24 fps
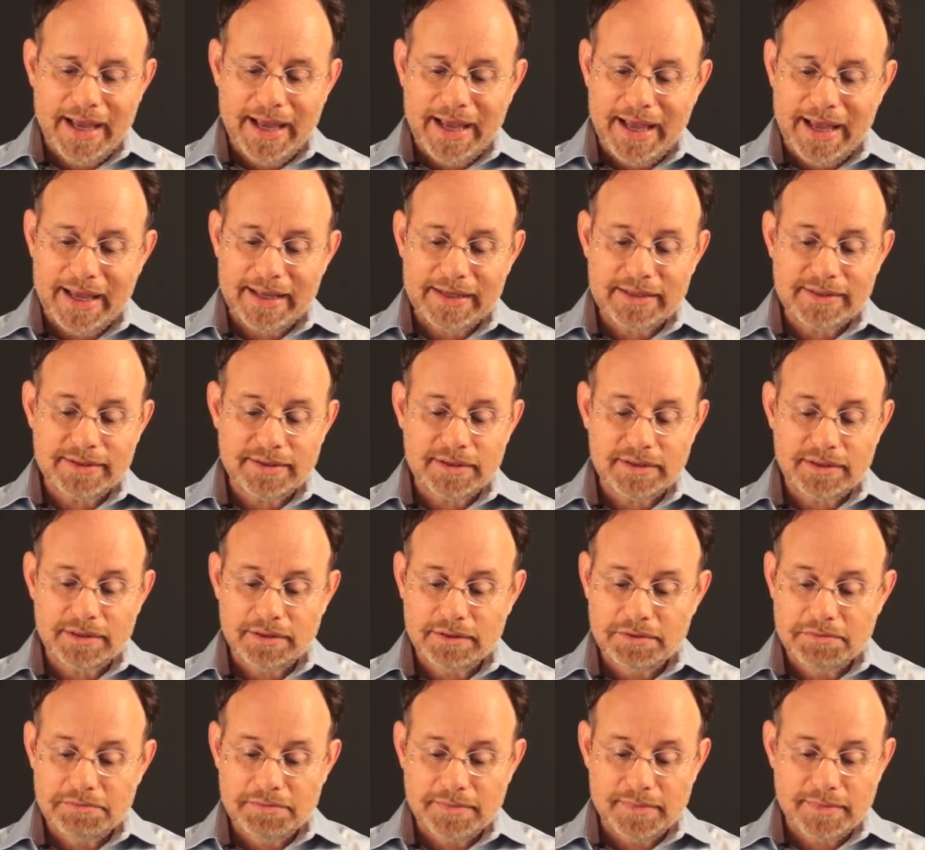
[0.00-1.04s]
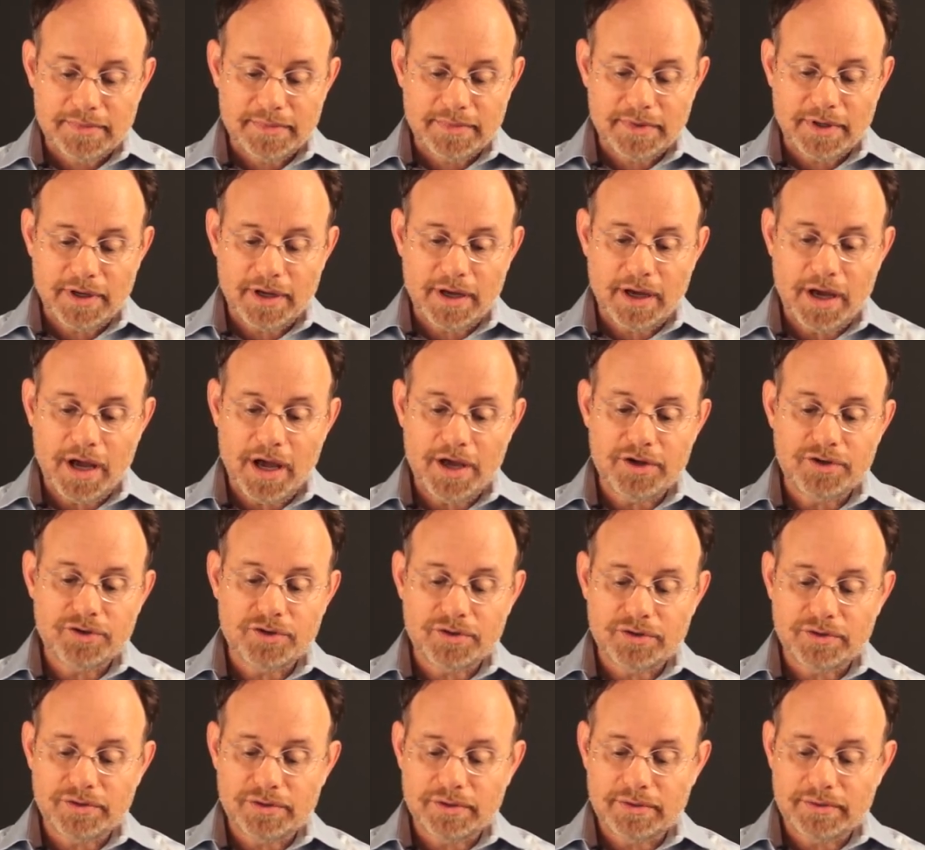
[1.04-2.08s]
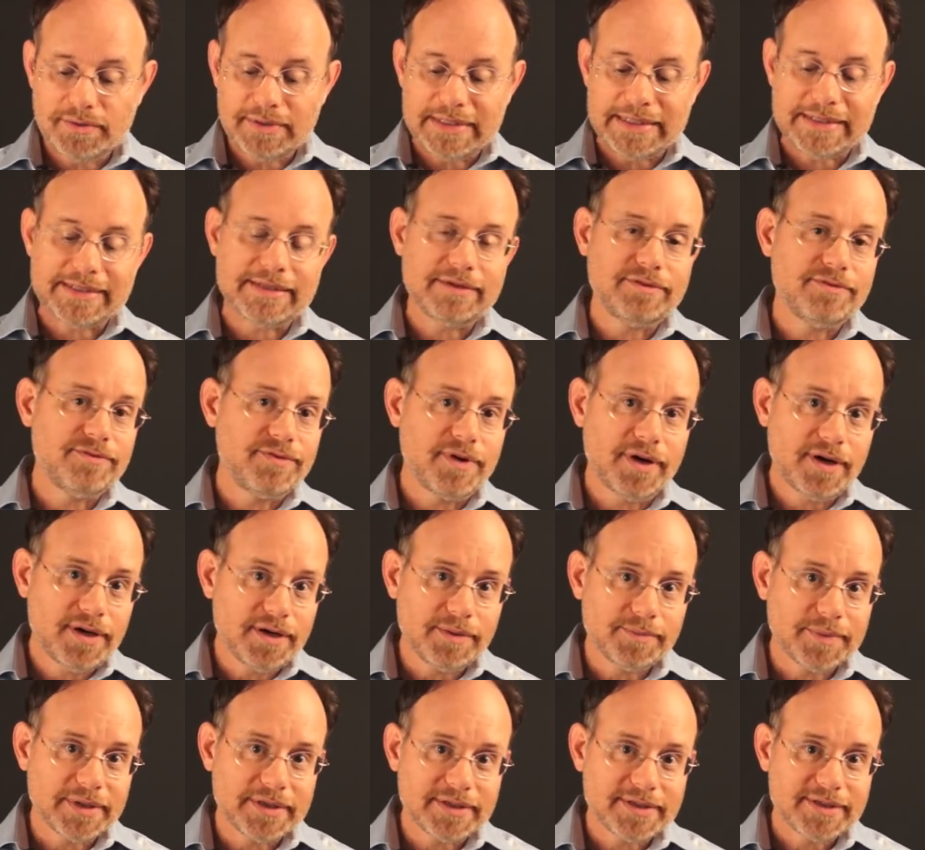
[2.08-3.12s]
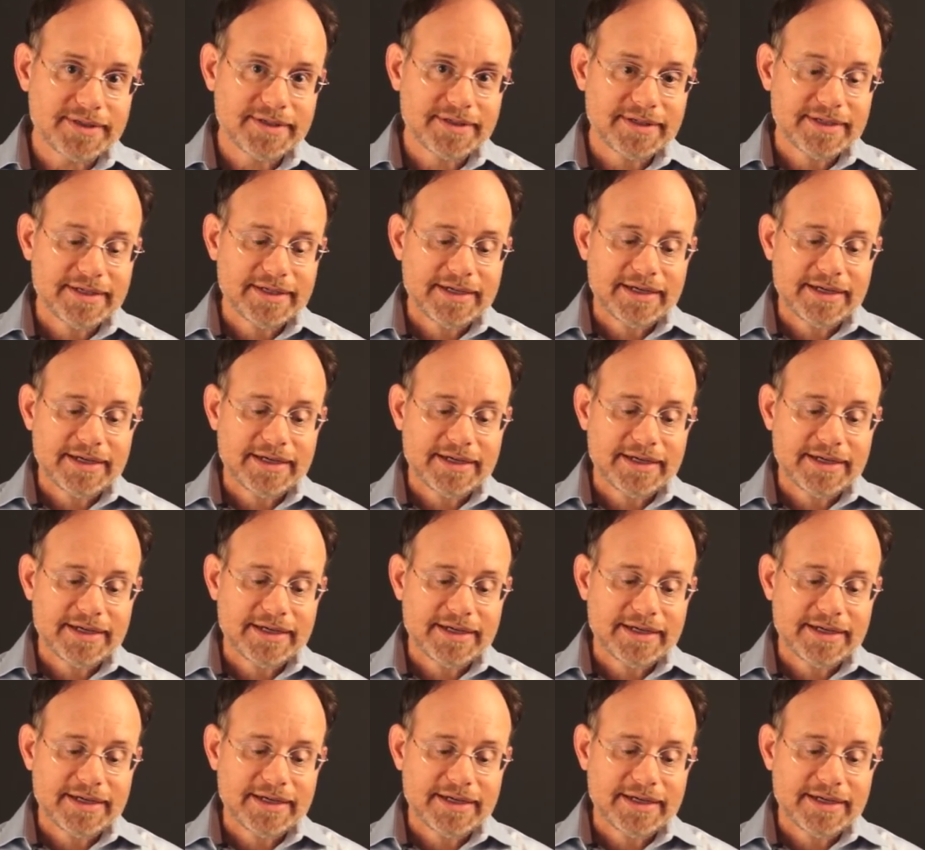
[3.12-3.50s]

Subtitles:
And under this environment,